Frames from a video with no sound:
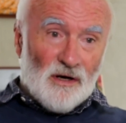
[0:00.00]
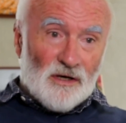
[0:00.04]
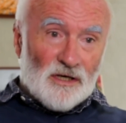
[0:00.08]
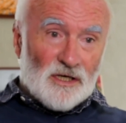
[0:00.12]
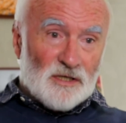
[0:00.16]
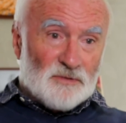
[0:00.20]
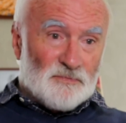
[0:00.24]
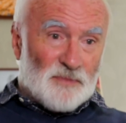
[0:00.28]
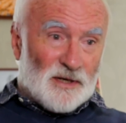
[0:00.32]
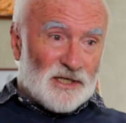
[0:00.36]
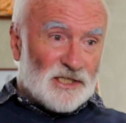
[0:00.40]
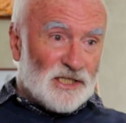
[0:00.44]

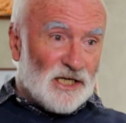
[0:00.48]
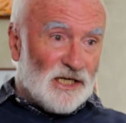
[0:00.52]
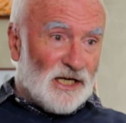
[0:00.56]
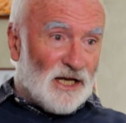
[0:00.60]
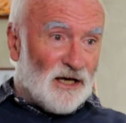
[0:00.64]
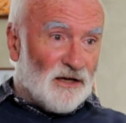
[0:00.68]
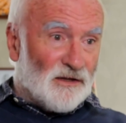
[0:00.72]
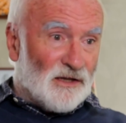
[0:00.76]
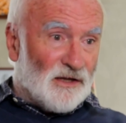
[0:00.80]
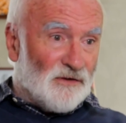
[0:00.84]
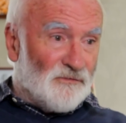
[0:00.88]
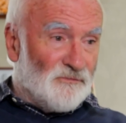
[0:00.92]
especially
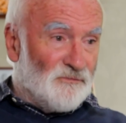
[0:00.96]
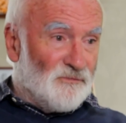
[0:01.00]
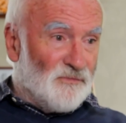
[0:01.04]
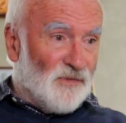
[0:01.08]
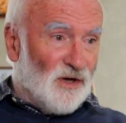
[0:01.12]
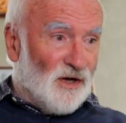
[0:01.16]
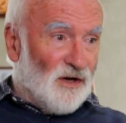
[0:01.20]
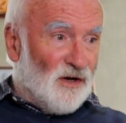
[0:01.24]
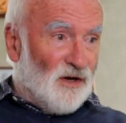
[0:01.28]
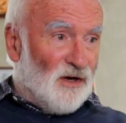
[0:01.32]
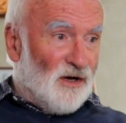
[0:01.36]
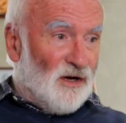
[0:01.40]
now they've
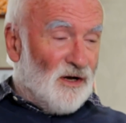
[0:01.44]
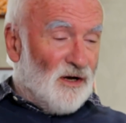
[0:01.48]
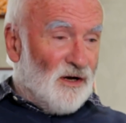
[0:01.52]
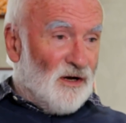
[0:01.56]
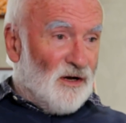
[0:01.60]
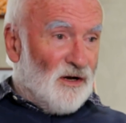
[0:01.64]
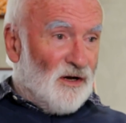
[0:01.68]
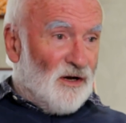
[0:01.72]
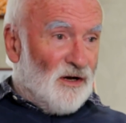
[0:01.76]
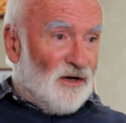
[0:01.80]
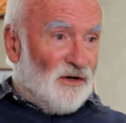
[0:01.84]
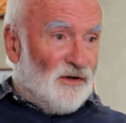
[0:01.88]

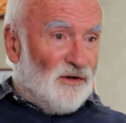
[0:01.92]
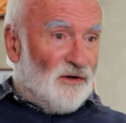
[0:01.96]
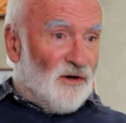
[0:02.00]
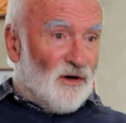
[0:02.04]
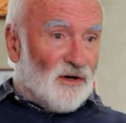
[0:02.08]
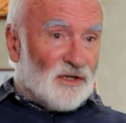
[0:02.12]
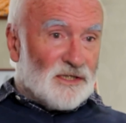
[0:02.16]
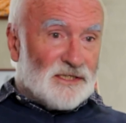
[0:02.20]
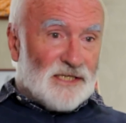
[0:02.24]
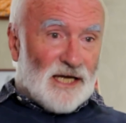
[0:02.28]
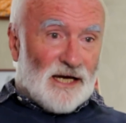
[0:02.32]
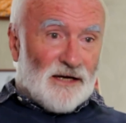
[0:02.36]

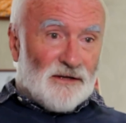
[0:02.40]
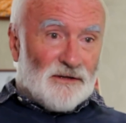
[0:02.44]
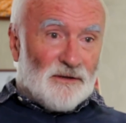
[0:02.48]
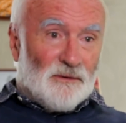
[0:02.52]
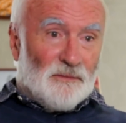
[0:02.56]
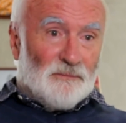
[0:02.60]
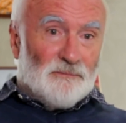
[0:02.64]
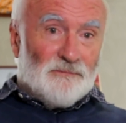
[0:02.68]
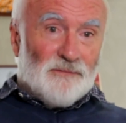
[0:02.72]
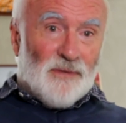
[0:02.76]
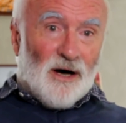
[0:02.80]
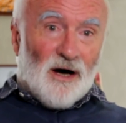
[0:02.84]
knocked down
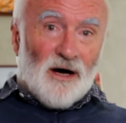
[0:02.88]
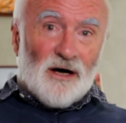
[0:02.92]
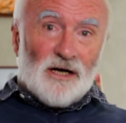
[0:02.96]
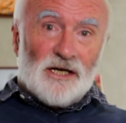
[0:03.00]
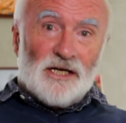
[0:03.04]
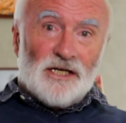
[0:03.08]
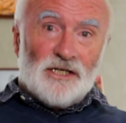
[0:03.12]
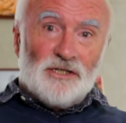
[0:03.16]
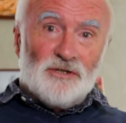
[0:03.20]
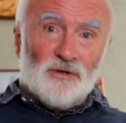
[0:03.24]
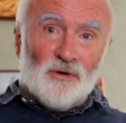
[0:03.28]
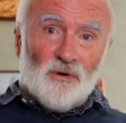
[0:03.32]
the
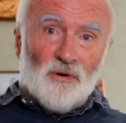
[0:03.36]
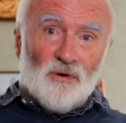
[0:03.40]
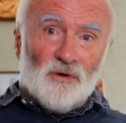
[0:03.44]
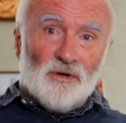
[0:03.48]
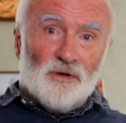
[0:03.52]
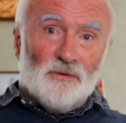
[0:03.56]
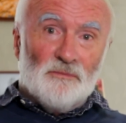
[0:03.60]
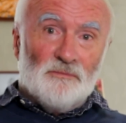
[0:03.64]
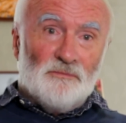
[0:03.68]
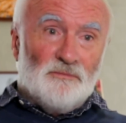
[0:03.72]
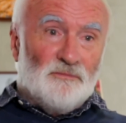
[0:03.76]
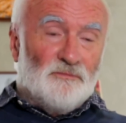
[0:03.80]
market hall
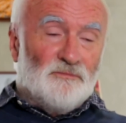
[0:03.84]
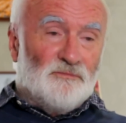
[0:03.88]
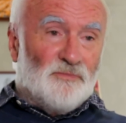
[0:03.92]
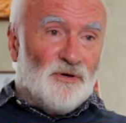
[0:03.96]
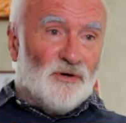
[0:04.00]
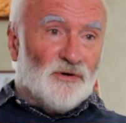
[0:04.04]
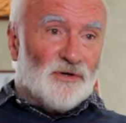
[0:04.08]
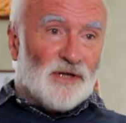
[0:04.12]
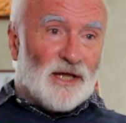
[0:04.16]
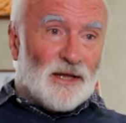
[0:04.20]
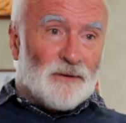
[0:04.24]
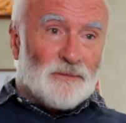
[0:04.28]
and
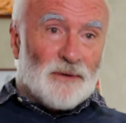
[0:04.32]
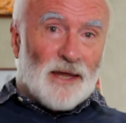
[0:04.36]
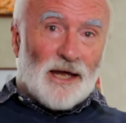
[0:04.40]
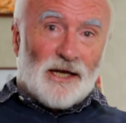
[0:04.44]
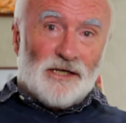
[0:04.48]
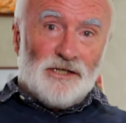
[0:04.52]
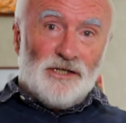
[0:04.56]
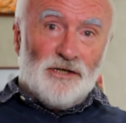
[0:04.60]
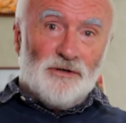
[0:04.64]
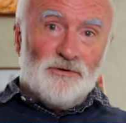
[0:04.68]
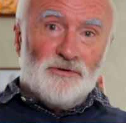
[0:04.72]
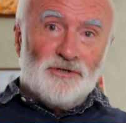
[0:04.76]
put up
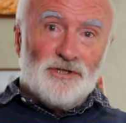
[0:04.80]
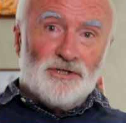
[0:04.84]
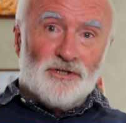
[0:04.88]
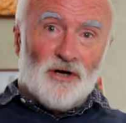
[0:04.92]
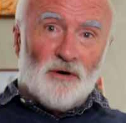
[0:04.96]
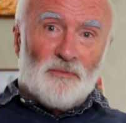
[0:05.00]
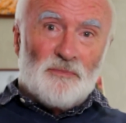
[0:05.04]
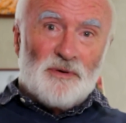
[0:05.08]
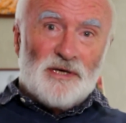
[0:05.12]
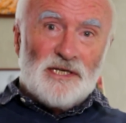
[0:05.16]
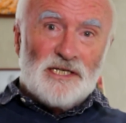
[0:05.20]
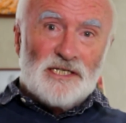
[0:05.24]
that new
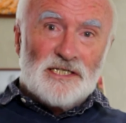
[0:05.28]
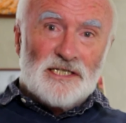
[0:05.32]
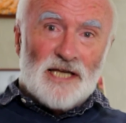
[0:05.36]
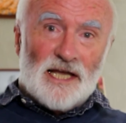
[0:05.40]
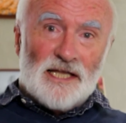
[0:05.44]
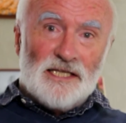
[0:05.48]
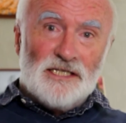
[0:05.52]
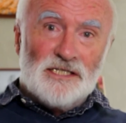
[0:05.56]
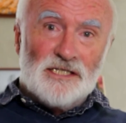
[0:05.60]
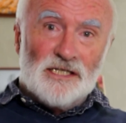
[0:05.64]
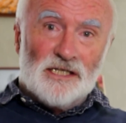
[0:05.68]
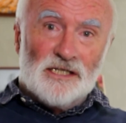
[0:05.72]
shopping
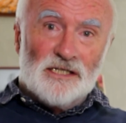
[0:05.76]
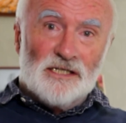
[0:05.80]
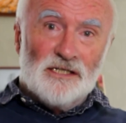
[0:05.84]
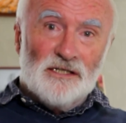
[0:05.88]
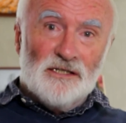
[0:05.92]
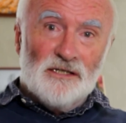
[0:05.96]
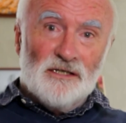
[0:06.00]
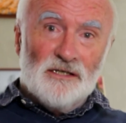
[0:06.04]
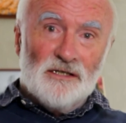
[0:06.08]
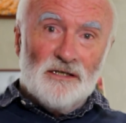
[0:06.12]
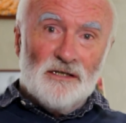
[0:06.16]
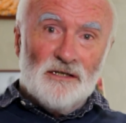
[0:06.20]
centre.
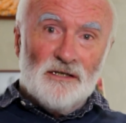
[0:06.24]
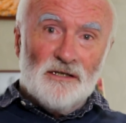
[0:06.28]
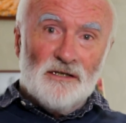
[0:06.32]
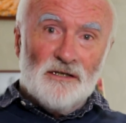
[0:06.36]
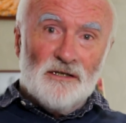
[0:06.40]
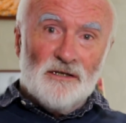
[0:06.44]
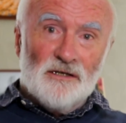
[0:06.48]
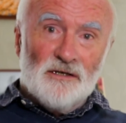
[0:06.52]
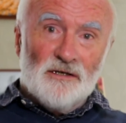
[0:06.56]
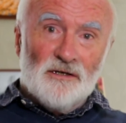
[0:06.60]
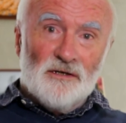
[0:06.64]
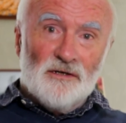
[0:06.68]

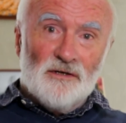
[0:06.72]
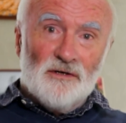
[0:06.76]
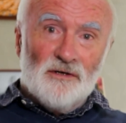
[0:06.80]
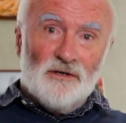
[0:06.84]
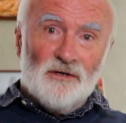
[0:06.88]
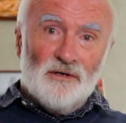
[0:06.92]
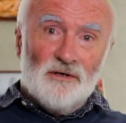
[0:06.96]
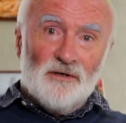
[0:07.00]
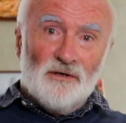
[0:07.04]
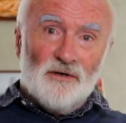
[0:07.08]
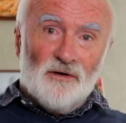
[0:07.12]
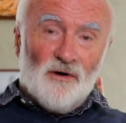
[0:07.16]

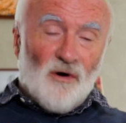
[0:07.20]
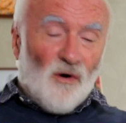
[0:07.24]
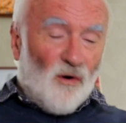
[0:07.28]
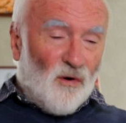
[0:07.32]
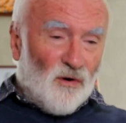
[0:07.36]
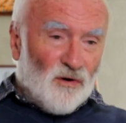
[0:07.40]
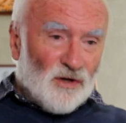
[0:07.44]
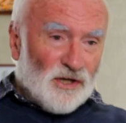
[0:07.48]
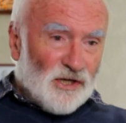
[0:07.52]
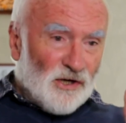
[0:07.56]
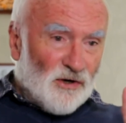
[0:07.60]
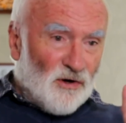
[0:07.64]

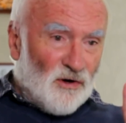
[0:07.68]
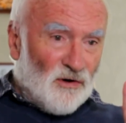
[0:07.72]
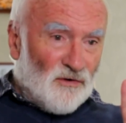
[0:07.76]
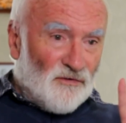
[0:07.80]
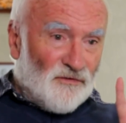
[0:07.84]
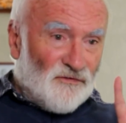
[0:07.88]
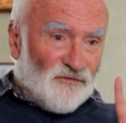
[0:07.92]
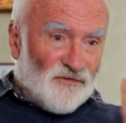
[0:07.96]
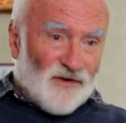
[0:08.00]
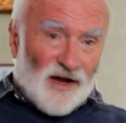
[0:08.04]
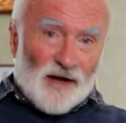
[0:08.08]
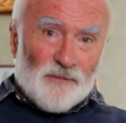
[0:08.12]
All the old
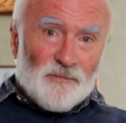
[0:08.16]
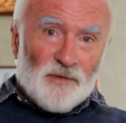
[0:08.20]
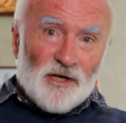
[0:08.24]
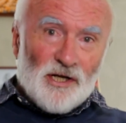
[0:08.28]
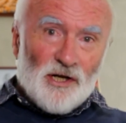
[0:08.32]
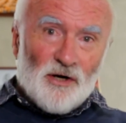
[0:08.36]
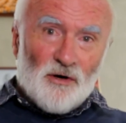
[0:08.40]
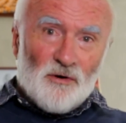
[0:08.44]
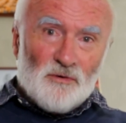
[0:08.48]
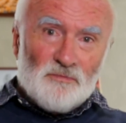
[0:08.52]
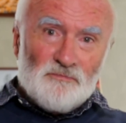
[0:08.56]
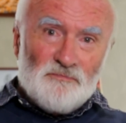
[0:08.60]

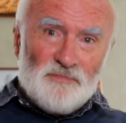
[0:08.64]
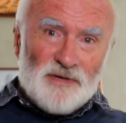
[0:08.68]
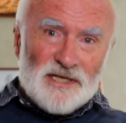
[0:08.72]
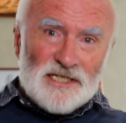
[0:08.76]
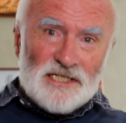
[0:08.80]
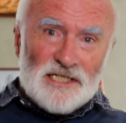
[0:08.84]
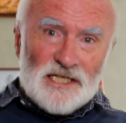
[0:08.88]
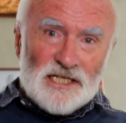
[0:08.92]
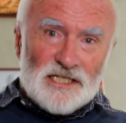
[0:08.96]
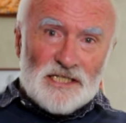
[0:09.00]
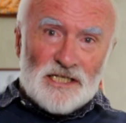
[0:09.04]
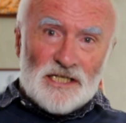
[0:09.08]
family-owned
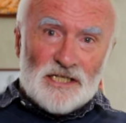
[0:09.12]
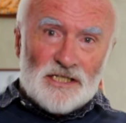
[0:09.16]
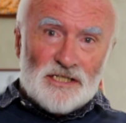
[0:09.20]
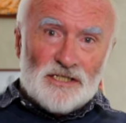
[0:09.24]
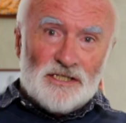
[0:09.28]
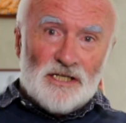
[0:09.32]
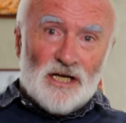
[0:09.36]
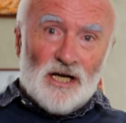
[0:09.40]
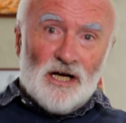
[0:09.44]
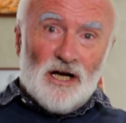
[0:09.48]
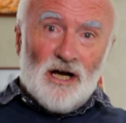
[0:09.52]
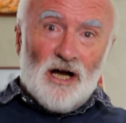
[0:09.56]

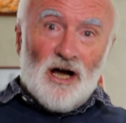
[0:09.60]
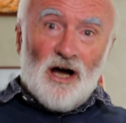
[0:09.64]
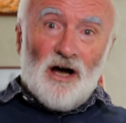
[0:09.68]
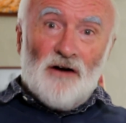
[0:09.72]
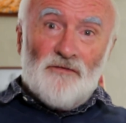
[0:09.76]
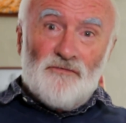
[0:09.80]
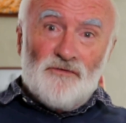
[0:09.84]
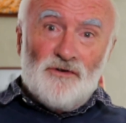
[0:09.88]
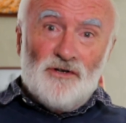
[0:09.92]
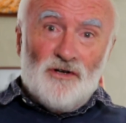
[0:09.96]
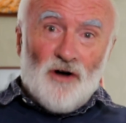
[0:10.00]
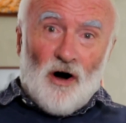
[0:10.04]
businesses
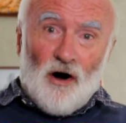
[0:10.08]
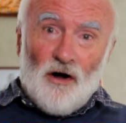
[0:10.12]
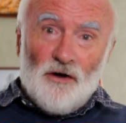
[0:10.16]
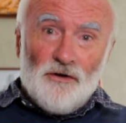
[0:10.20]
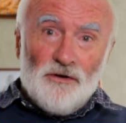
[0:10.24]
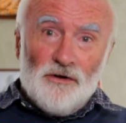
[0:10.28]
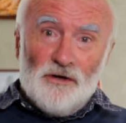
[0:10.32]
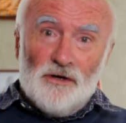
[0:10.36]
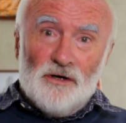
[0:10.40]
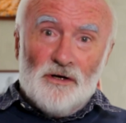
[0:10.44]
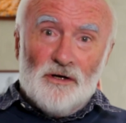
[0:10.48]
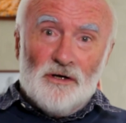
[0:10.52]
have
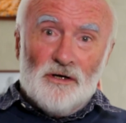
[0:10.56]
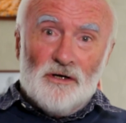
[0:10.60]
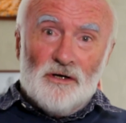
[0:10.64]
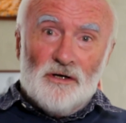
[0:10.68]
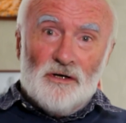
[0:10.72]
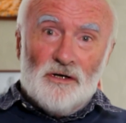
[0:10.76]
gone,